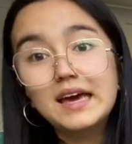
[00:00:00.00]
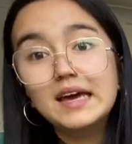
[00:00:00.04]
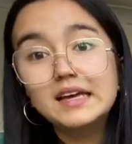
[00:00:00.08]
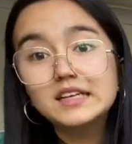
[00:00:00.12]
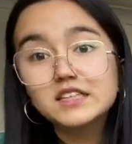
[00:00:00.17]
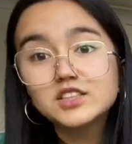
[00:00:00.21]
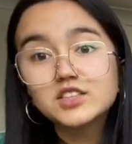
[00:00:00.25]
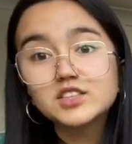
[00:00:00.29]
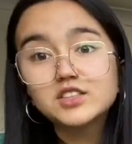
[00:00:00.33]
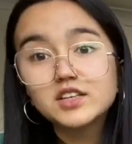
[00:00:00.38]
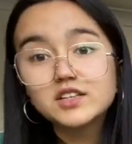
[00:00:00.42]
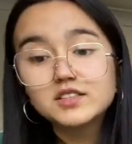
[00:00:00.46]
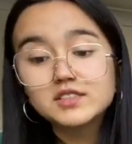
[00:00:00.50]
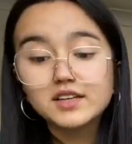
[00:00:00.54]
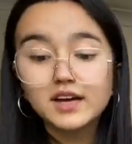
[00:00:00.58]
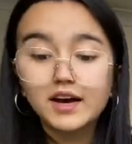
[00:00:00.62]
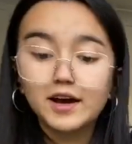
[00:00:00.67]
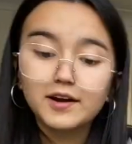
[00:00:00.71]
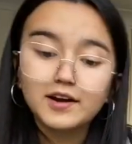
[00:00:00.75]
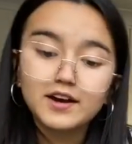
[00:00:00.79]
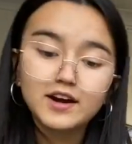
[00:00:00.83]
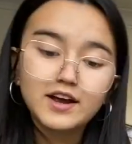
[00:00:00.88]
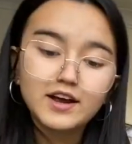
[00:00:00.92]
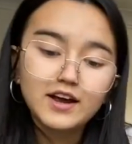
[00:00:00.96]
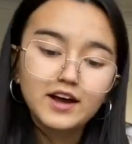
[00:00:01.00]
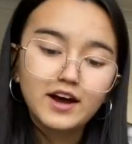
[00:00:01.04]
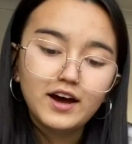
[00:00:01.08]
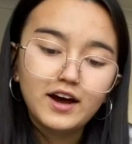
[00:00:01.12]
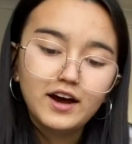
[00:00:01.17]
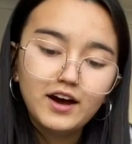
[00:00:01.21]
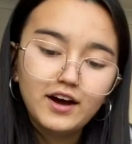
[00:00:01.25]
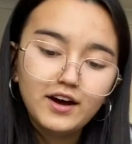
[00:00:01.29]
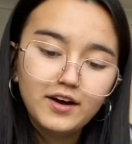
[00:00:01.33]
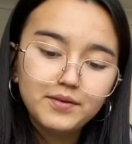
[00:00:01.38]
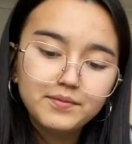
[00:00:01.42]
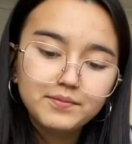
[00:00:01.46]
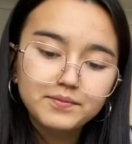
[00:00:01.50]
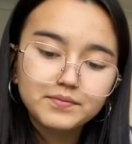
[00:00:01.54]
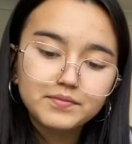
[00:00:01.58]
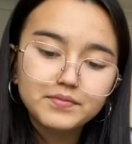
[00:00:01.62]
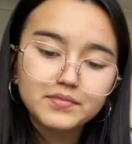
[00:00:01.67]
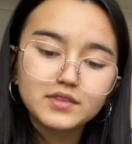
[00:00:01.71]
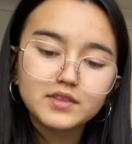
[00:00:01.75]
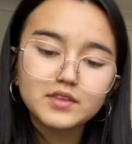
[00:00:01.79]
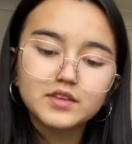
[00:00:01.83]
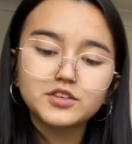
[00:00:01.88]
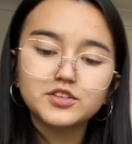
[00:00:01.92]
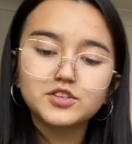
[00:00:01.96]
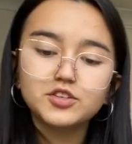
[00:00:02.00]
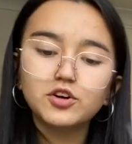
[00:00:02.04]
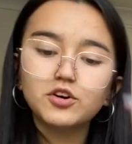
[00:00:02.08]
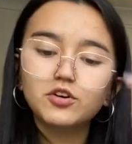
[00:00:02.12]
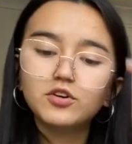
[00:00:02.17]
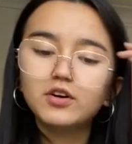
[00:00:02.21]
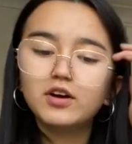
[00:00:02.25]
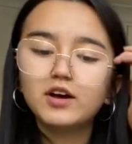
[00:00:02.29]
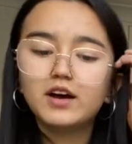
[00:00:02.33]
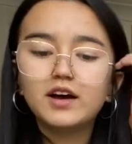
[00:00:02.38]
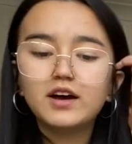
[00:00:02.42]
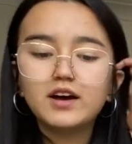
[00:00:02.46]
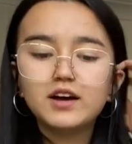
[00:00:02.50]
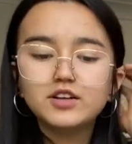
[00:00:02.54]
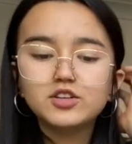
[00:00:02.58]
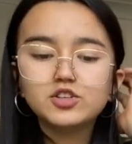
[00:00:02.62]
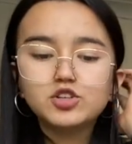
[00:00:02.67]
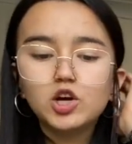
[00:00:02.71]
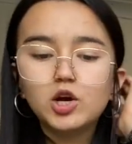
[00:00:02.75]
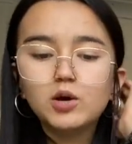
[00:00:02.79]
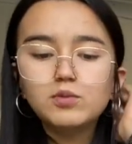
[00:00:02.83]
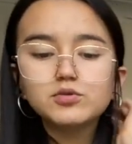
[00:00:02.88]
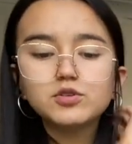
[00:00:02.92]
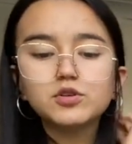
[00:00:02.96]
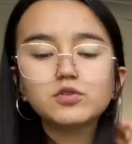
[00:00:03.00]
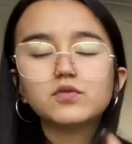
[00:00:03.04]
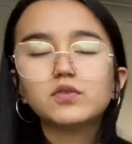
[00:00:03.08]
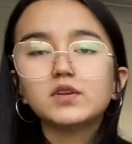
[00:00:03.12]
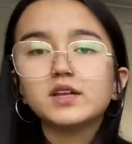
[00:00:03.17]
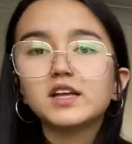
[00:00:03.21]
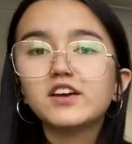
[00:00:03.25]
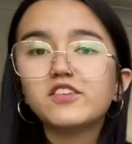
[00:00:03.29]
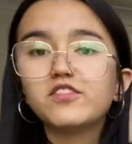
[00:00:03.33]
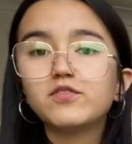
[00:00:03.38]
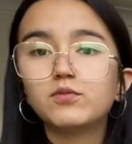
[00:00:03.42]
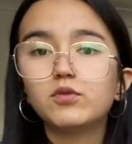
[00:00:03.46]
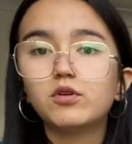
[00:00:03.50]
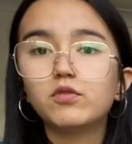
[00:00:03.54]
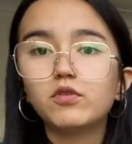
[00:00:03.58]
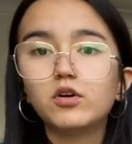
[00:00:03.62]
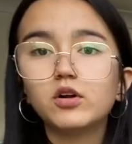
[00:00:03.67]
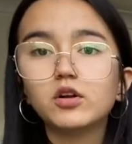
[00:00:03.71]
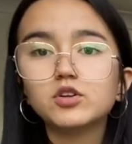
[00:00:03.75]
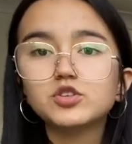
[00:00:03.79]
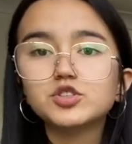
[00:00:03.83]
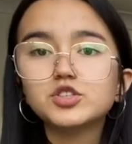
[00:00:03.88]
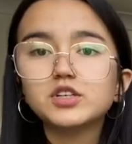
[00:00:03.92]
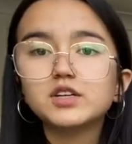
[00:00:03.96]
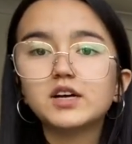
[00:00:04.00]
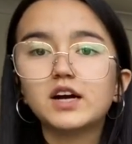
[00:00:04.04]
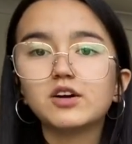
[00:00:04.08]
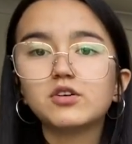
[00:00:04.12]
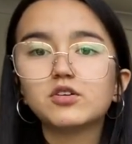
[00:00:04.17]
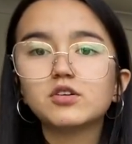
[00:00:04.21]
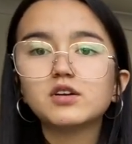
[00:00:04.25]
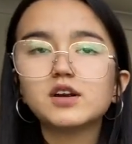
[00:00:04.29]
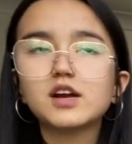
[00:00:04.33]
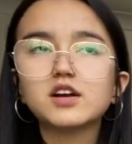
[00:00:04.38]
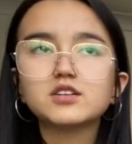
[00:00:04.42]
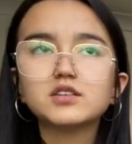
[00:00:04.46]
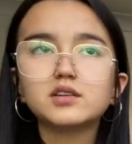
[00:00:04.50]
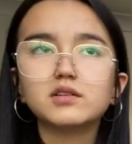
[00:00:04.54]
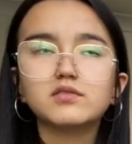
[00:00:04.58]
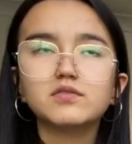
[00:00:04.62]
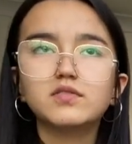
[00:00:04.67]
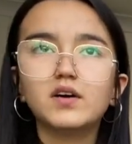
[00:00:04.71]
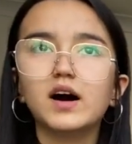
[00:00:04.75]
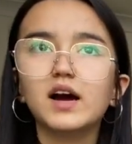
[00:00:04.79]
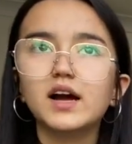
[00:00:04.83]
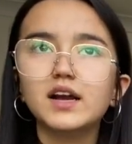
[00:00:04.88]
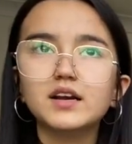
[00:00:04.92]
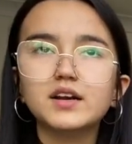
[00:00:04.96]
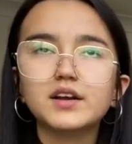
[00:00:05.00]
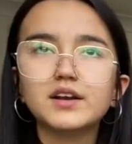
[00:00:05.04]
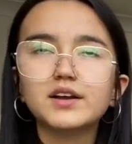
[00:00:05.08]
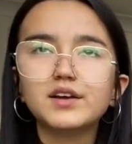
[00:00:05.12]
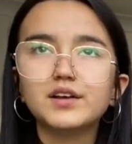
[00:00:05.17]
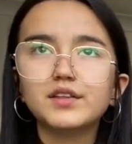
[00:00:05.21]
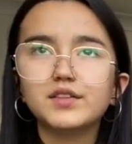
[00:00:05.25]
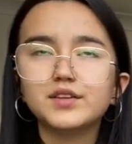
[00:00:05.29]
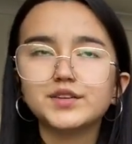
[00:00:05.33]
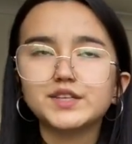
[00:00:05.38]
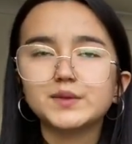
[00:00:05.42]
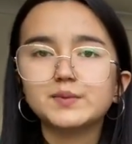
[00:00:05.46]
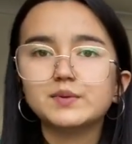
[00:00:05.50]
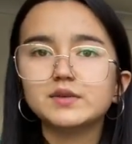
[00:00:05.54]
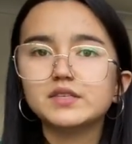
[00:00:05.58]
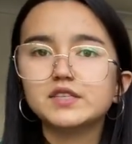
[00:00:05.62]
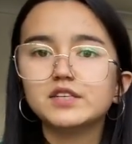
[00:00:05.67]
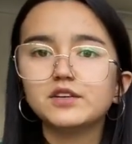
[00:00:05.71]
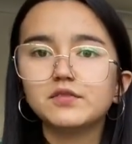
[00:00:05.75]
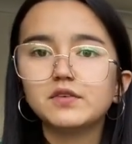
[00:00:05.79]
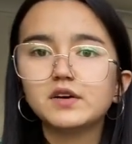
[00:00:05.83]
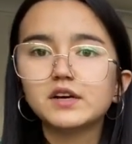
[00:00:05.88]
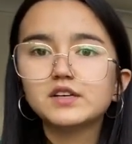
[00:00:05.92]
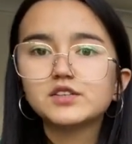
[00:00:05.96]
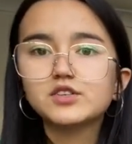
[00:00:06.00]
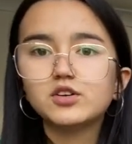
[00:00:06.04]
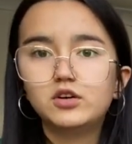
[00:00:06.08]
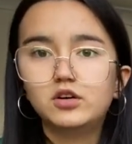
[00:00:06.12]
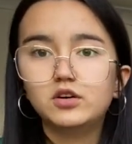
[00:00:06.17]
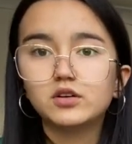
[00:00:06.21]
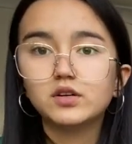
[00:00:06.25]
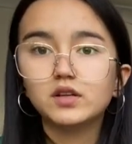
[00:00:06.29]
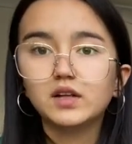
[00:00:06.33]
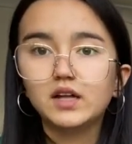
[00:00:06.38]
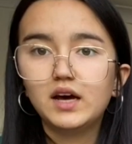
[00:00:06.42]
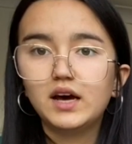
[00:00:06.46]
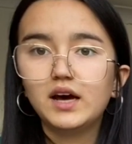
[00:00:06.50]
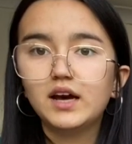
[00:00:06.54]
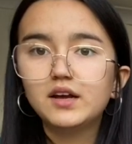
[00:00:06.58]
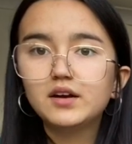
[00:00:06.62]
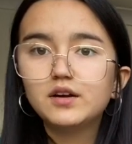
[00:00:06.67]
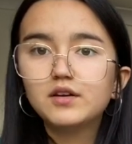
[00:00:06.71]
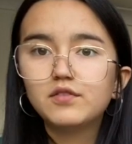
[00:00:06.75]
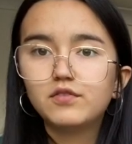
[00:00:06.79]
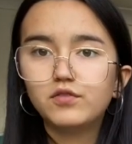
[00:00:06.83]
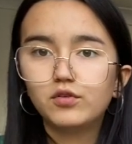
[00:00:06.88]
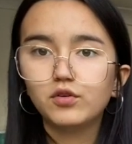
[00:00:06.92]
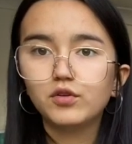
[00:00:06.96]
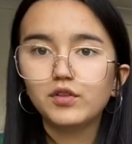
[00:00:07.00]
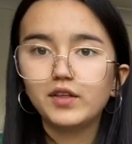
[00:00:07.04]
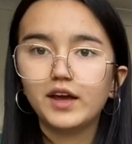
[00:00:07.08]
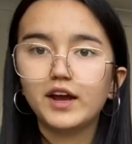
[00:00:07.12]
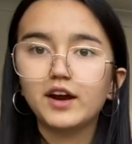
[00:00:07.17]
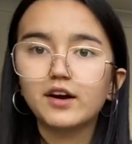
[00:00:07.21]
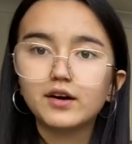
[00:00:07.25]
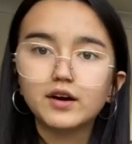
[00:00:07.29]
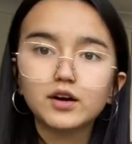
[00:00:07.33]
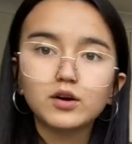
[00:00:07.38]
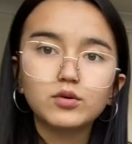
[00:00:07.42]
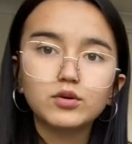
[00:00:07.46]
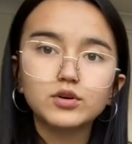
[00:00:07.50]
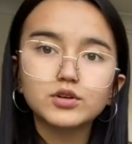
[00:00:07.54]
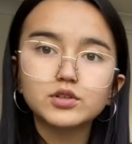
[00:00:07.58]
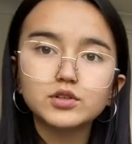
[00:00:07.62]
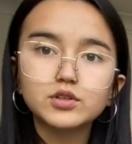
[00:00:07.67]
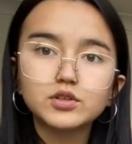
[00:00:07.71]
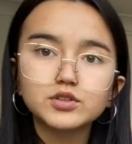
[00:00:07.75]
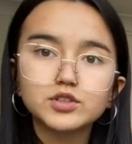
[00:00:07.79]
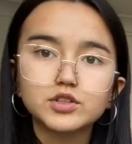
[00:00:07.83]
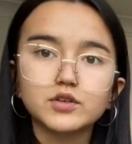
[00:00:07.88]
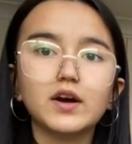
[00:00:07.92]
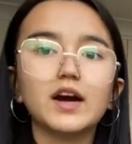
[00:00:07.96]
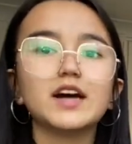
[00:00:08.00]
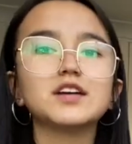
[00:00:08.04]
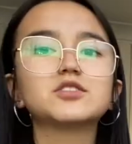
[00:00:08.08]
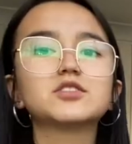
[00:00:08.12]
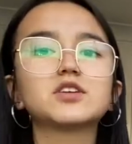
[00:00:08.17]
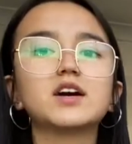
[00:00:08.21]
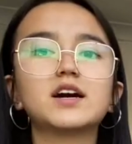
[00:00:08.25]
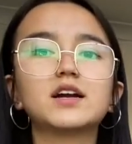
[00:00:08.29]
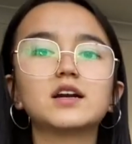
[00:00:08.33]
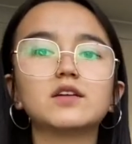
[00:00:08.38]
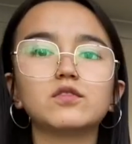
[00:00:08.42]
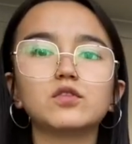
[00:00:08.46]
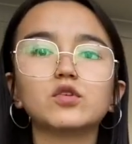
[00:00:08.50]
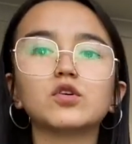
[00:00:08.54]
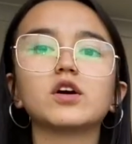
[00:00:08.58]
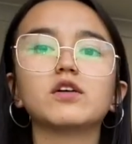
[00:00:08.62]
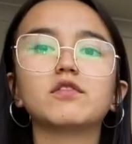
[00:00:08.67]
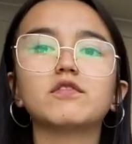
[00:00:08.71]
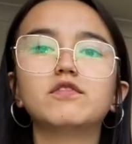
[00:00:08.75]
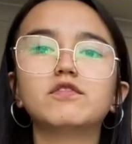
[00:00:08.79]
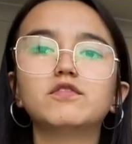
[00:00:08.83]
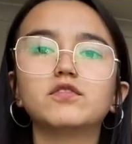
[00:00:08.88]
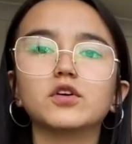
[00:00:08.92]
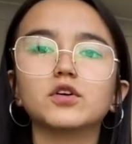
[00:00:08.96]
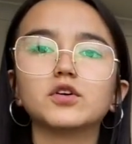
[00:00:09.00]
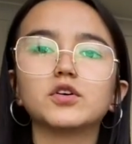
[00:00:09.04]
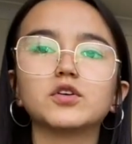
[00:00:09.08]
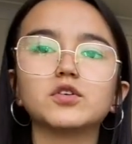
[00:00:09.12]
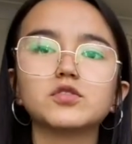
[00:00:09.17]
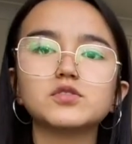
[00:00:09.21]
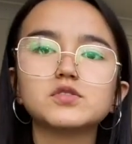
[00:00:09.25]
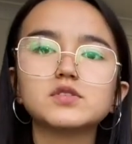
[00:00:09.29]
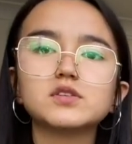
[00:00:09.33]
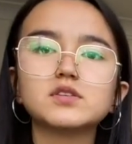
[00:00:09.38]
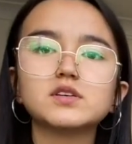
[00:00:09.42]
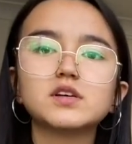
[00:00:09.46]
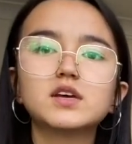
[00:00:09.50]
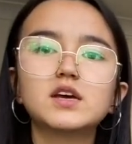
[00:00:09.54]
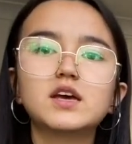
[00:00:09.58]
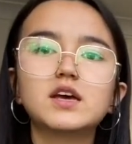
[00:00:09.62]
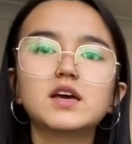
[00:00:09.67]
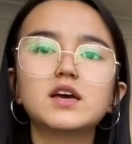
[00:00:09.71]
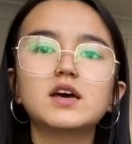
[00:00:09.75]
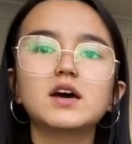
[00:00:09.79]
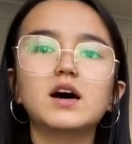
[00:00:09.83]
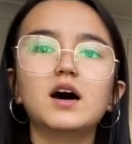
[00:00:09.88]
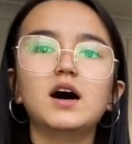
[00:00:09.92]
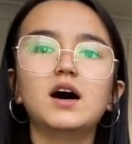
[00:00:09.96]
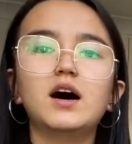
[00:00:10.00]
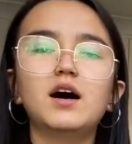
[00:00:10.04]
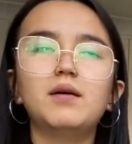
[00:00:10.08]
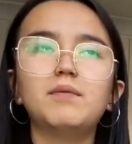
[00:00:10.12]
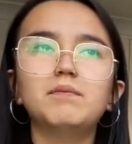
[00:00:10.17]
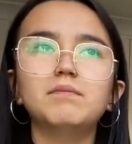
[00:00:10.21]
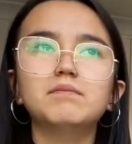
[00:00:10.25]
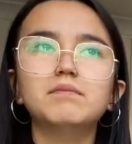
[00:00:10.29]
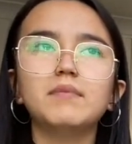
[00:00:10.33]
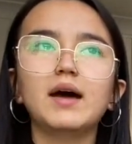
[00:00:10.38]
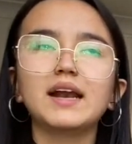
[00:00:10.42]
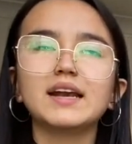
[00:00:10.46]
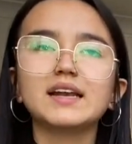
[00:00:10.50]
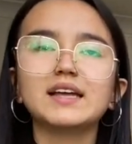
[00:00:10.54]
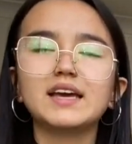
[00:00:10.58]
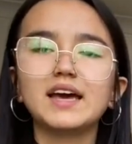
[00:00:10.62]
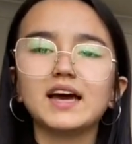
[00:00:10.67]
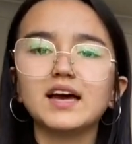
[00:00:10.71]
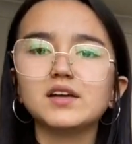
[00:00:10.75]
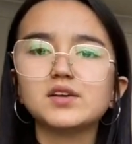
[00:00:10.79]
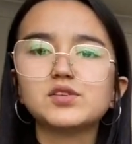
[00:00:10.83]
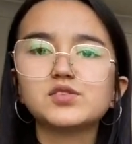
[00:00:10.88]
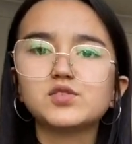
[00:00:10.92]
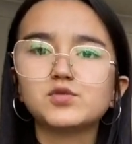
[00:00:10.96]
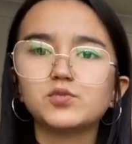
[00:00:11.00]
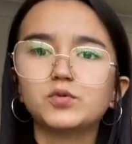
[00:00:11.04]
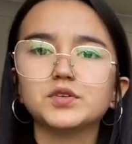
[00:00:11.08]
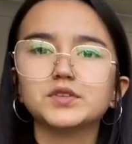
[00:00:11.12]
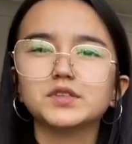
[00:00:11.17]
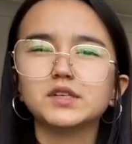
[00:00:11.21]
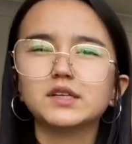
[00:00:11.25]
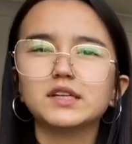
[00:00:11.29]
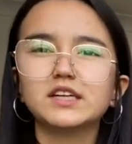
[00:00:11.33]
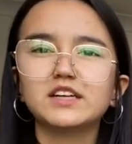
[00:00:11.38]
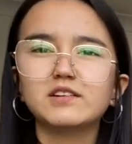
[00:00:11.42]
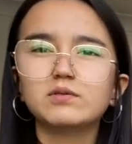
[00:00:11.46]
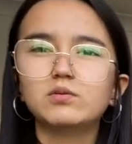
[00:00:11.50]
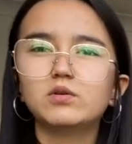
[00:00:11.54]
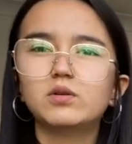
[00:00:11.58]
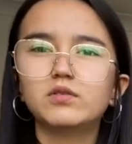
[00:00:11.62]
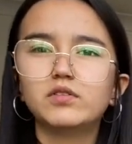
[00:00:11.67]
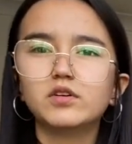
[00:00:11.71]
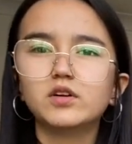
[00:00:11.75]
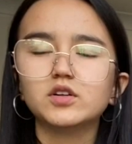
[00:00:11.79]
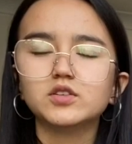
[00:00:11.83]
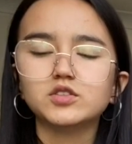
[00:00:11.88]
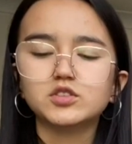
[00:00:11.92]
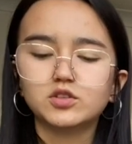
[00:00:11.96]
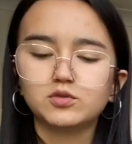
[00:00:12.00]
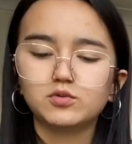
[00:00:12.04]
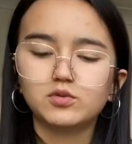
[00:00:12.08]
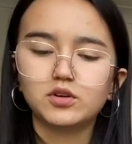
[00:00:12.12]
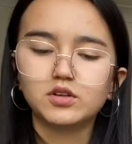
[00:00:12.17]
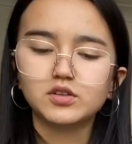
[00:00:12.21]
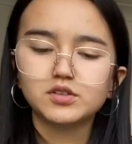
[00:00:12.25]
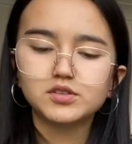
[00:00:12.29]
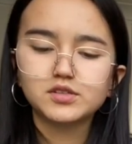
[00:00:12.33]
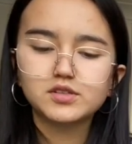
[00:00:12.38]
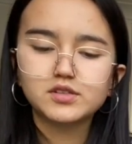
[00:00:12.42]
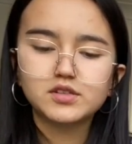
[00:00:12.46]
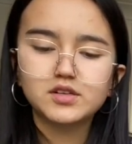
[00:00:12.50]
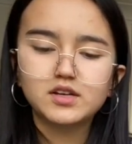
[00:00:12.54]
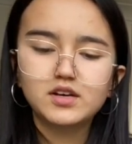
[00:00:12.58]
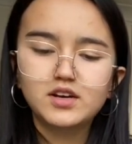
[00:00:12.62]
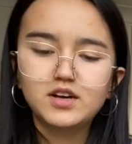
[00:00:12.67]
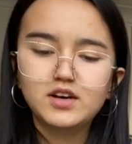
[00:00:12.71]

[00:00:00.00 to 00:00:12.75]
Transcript: It just does that. So in terms of leaf morphology, I couldn't actually find the specifics online for the Hairy Quandong, so I had to kind of look at photos and guess what the leaf morphology was.